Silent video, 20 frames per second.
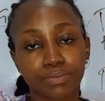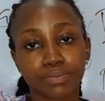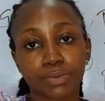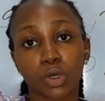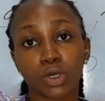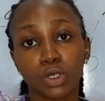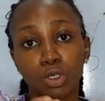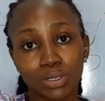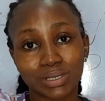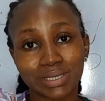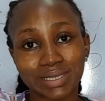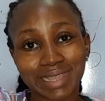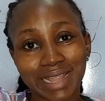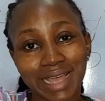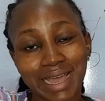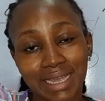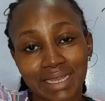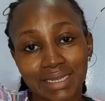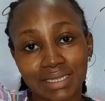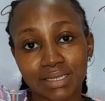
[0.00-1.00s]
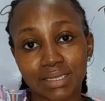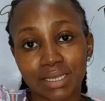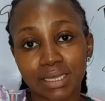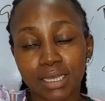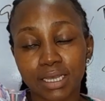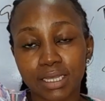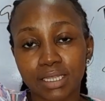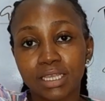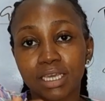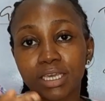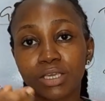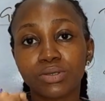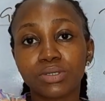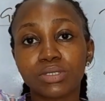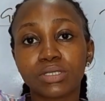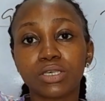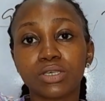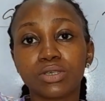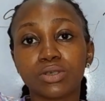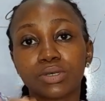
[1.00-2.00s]
on your slide. Then
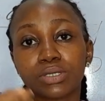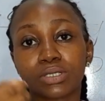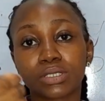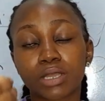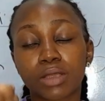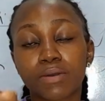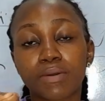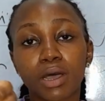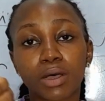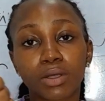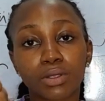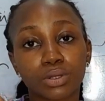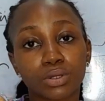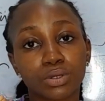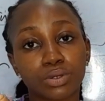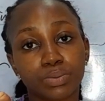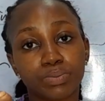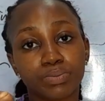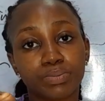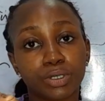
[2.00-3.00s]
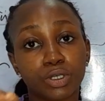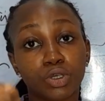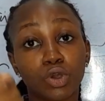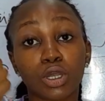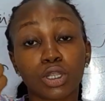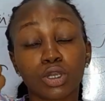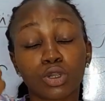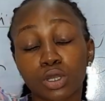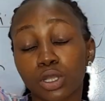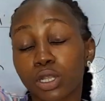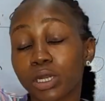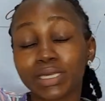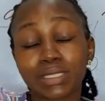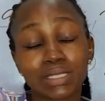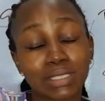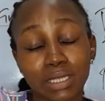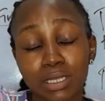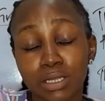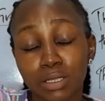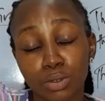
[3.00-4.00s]
using your sterile loop, your
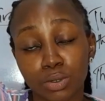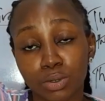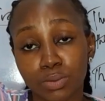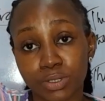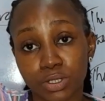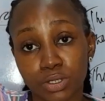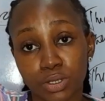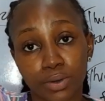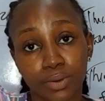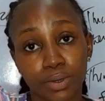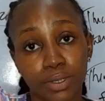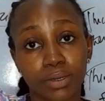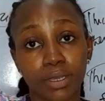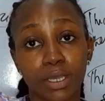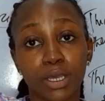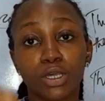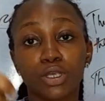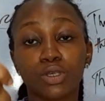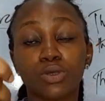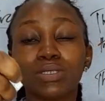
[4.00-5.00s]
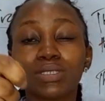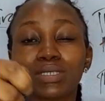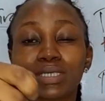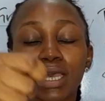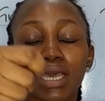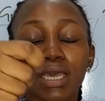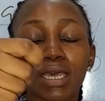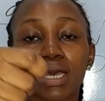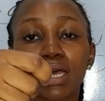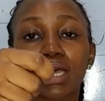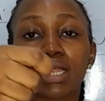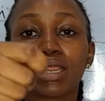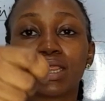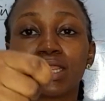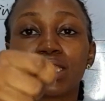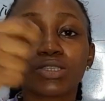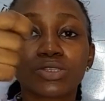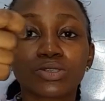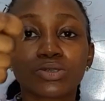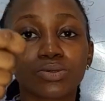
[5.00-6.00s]
inoculating loop, you take a
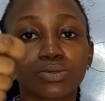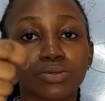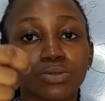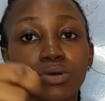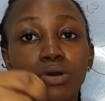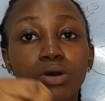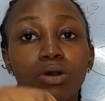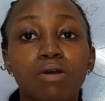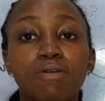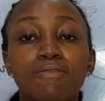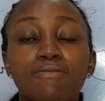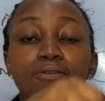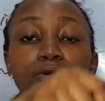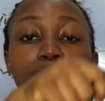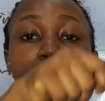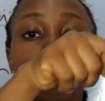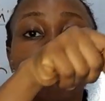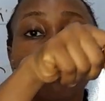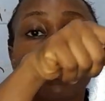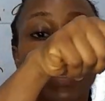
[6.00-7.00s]
little from